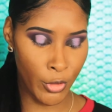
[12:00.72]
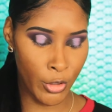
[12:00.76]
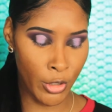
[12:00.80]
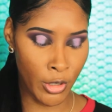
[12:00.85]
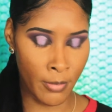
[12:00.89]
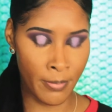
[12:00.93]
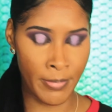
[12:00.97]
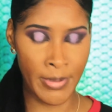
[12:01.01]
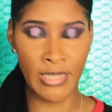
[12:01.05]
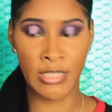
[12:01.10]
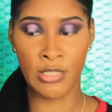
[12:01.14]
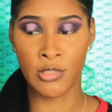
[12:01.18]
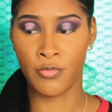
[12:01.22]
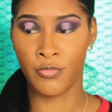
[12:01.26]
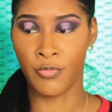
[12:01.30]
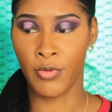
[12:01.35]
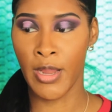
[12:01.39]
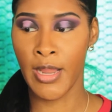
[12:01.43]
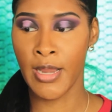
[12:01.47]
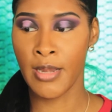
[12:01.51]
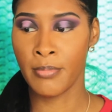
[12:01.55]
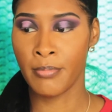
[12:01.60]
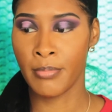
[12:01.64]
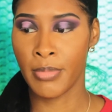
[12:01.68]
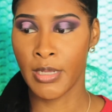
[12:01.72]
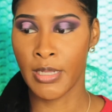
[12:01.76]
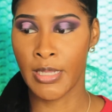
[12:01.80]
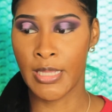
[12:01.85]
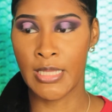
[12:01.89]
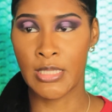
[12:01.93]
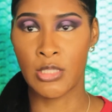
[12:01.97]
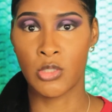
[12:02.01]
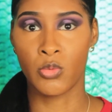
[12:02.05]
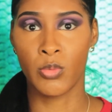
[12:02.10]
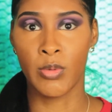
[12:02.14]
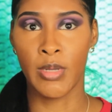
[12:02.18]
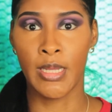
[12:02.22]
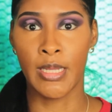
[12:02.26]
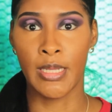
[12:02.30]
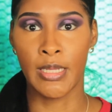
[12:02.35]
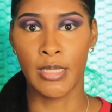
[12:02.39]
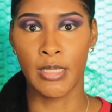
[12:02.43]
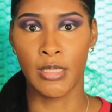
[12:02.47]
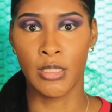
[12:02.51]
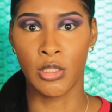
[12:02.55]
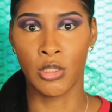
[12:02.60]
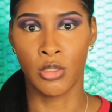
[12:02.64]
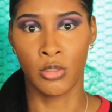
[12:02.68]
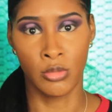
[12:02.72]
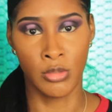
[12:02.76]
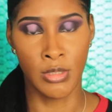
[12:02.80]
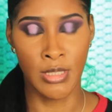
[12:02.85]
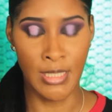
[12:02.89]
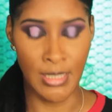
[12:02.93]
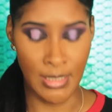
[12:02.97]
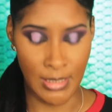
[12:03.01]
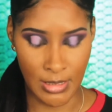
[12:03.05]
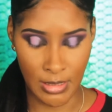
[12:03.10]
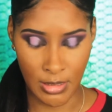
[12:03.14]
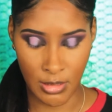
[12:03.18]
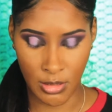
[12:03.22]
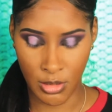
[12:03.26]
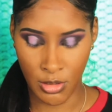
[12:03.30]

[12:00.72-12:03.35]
your best friend, but guess what? You did.